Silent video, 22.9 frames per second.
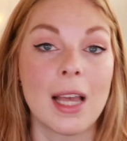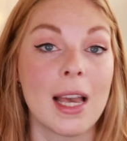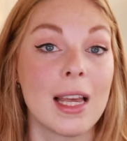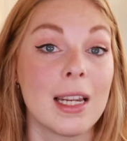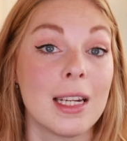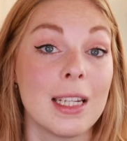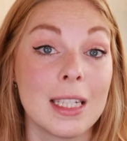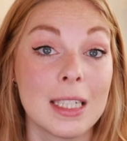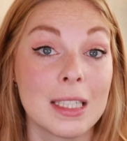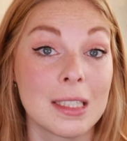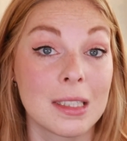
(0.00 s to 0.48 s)

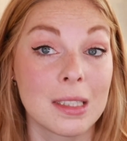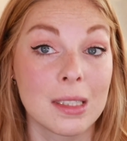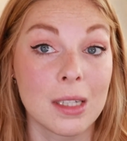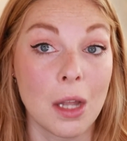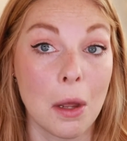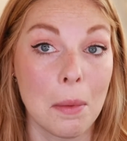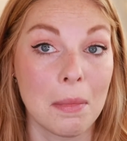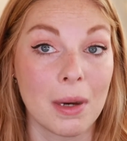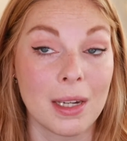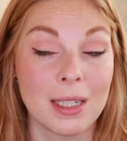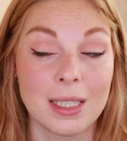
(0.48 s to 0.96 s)
and it is
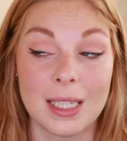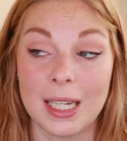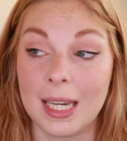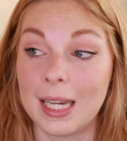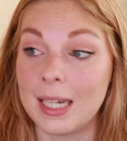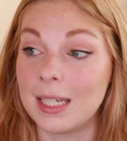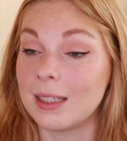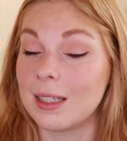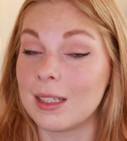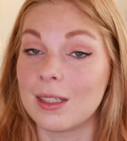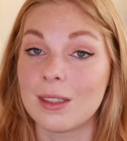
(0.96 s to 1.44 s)
not my
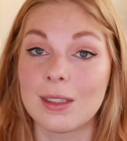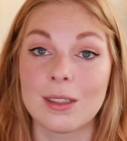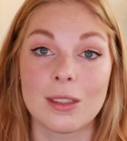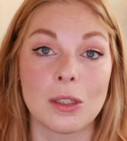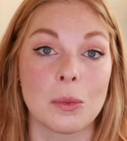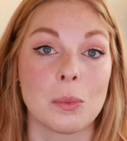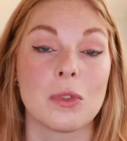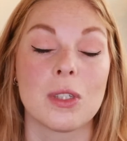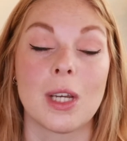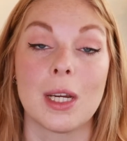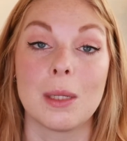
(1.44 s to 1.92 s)
day, then
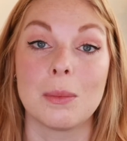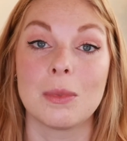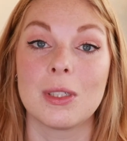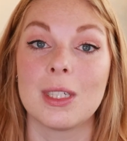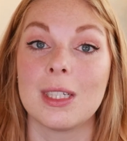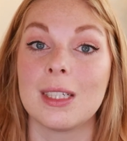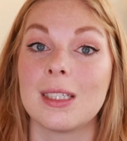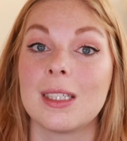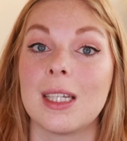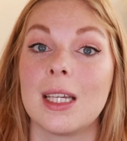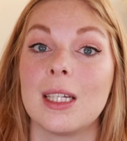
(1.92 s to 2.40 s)
sometimes
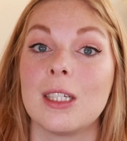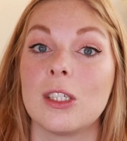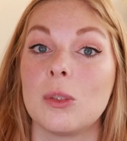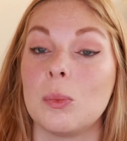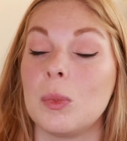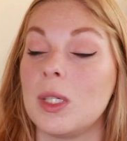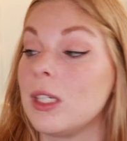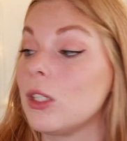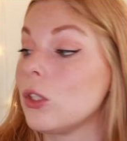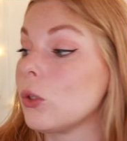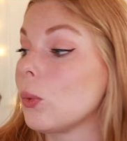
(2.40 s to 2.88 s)
it takes
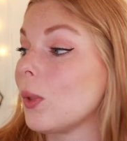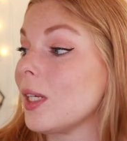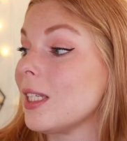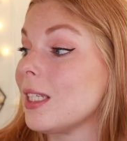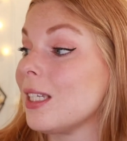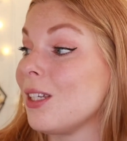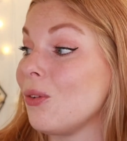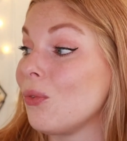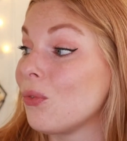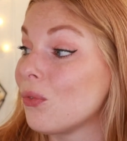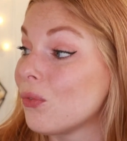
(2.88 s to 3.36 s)
me
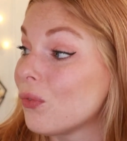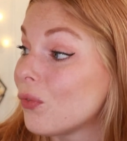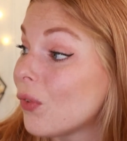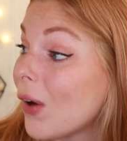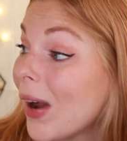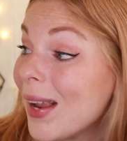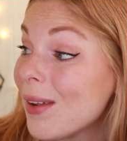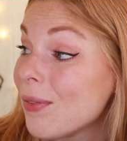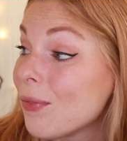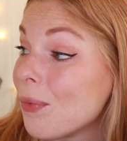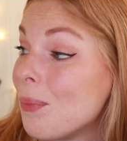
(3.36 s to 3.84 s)

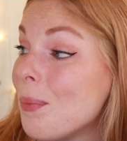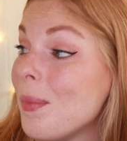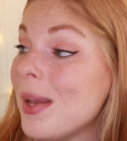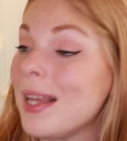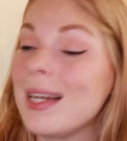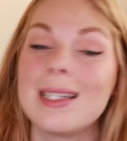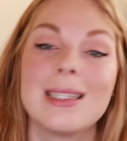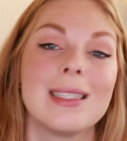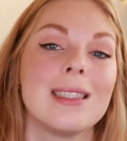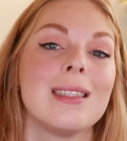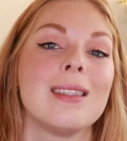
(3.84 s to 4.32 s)
25
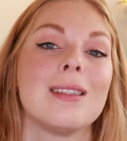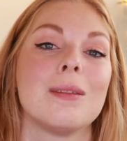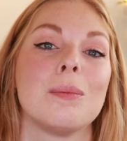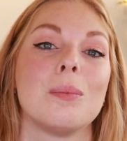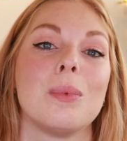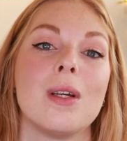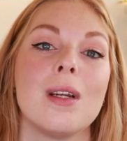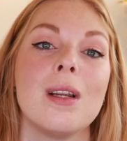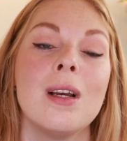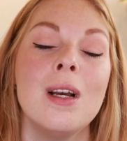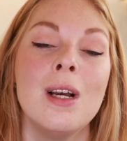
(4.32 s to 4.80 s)
minutes.
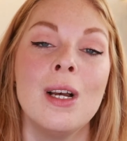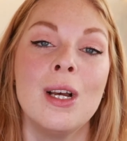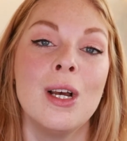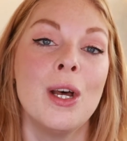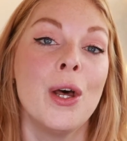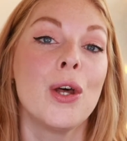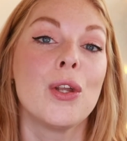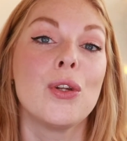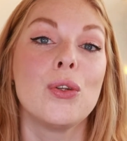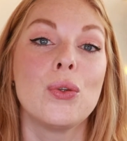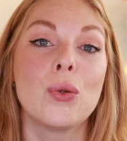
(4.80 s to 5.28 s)
But
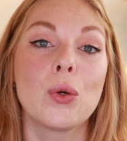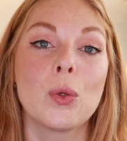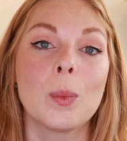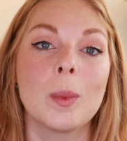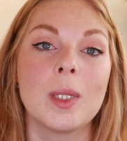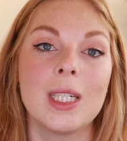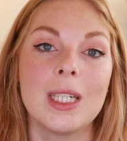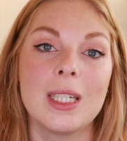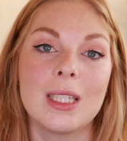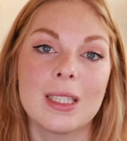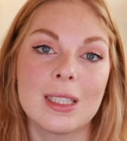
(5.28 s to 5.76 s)

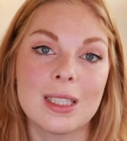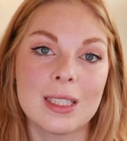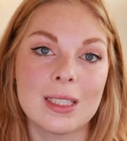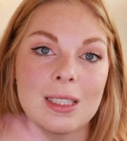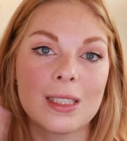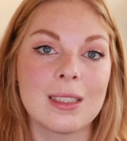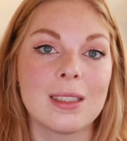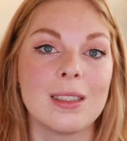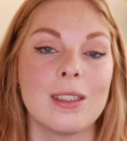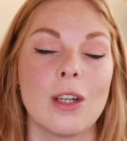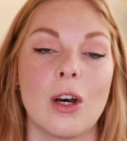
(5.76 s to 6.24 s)
normally this
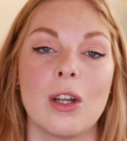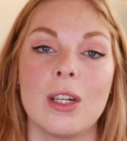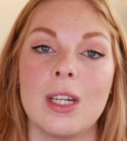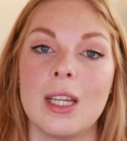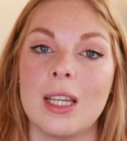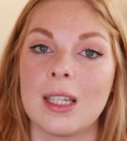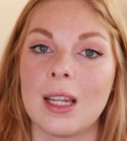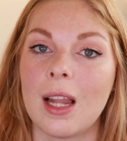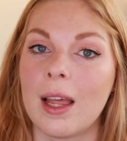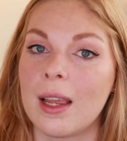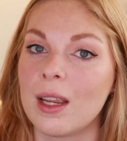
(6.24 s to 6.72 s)
is done
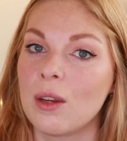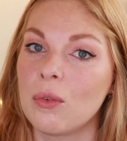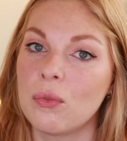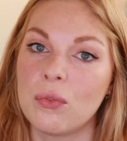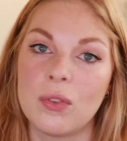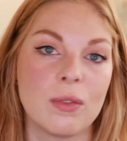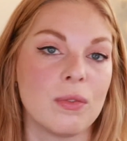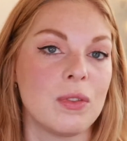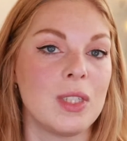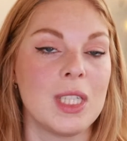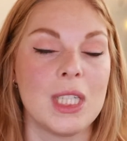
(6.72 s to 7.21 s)
in like
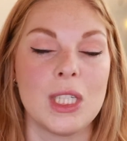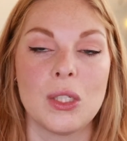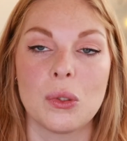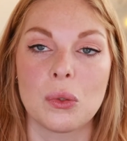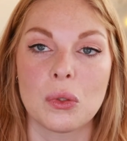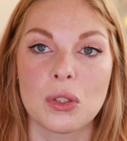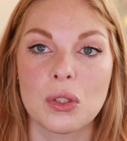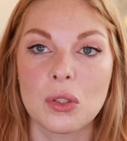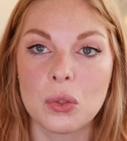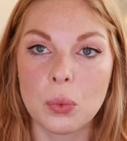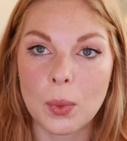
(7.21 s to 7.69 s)
15
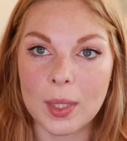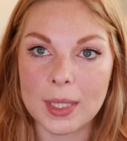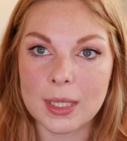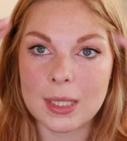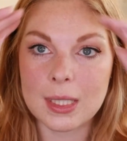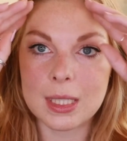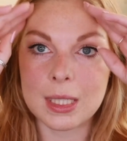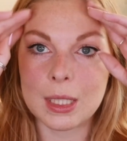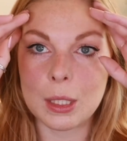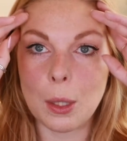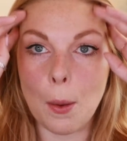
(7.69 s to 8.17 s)
or
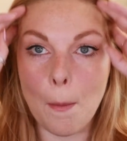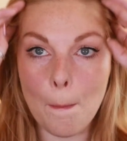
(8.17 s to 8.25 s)
20